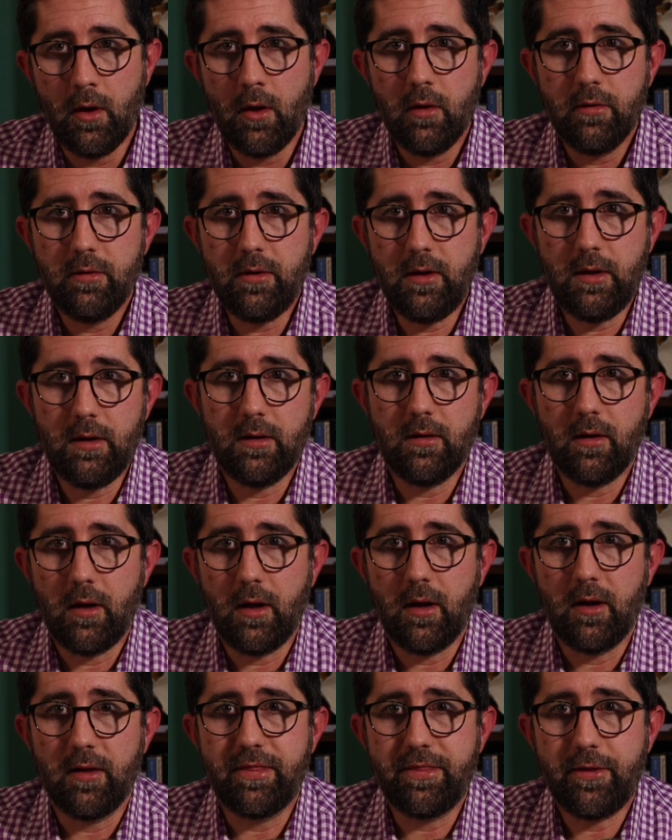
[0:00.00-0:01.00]
The
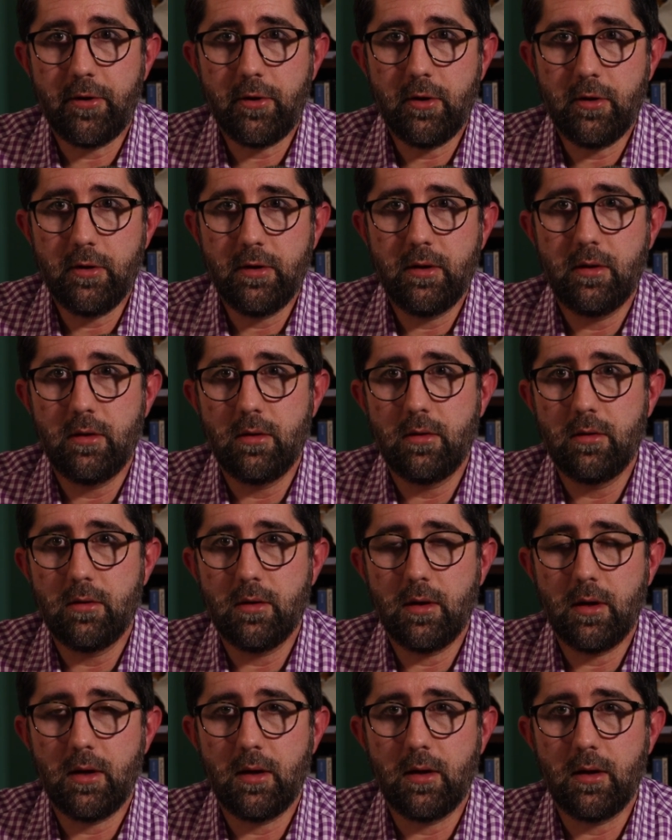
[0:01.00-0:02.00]
third
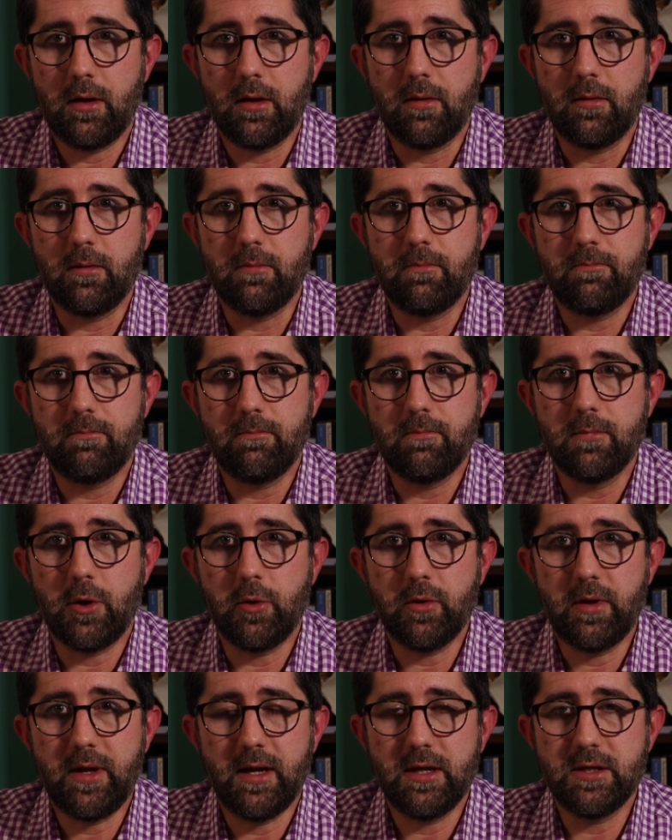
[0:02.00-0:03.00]

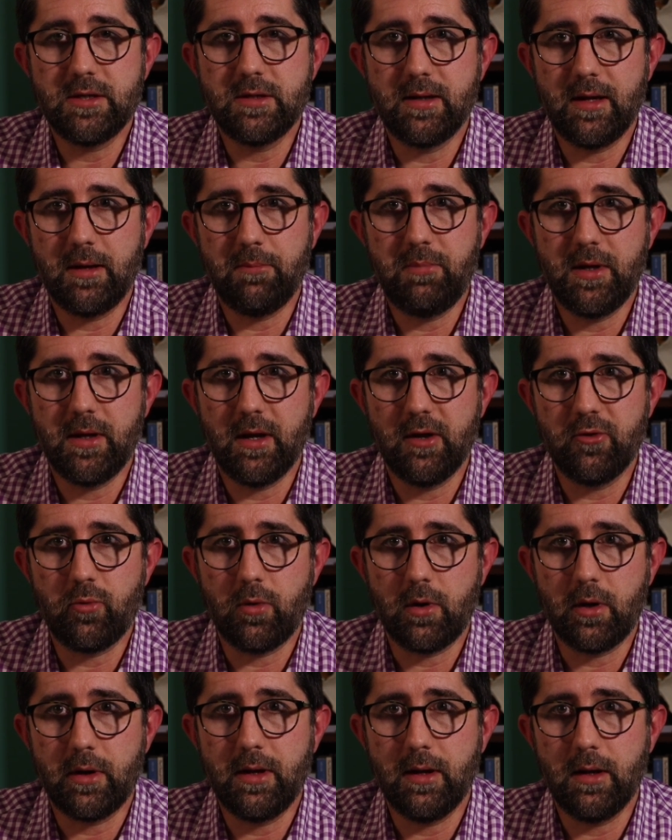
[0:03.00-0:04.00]
location that PAs
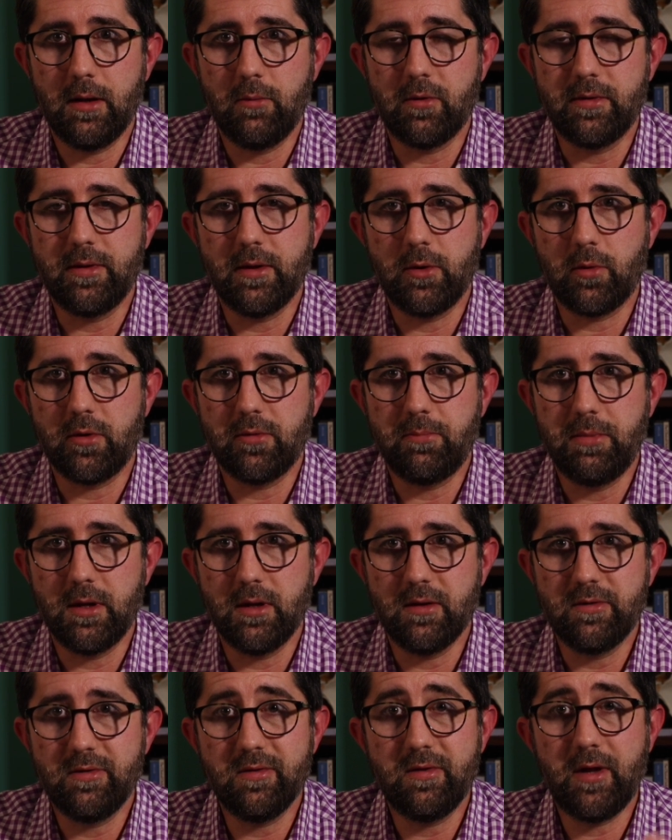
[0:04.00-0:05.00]
work in within
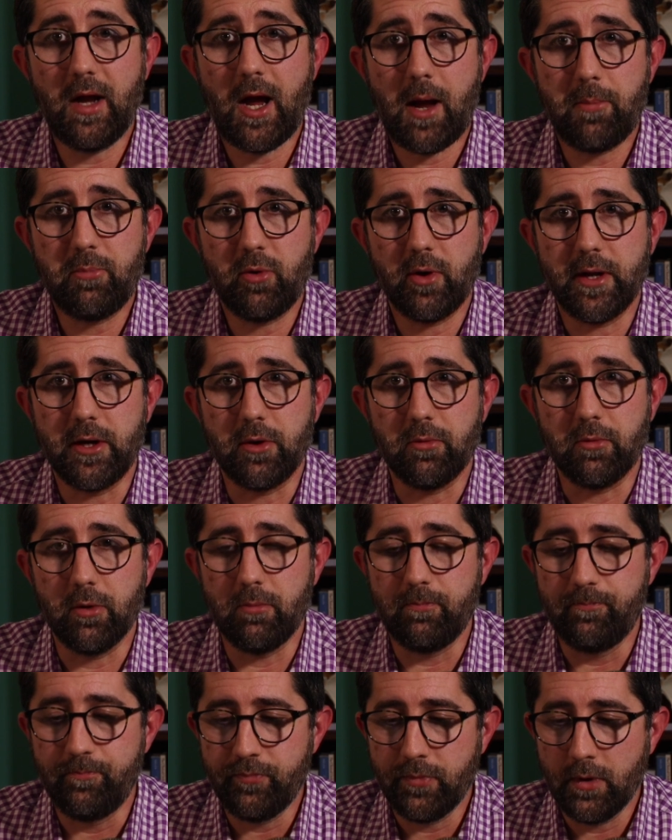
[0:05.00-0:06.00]
orthopedics is the operating
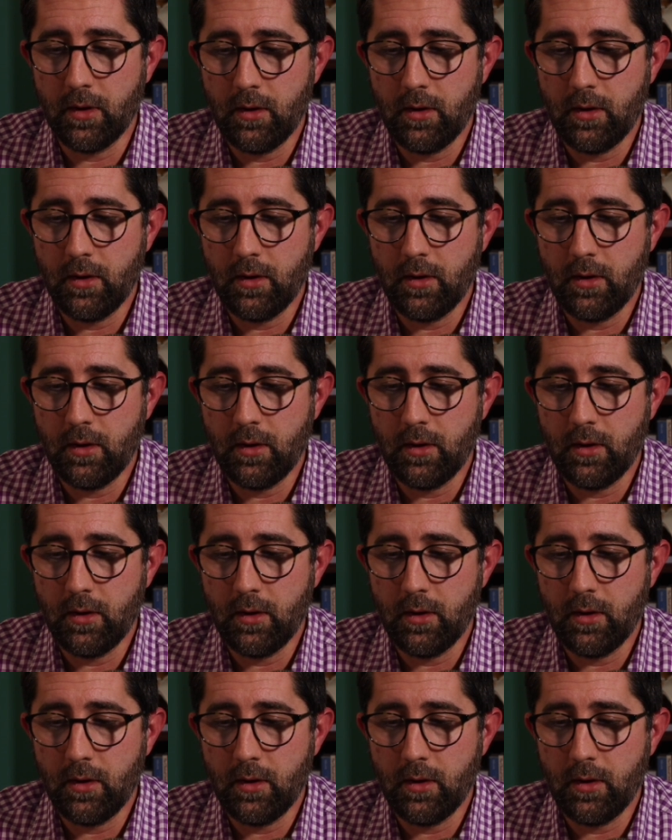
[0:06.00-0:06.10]
room.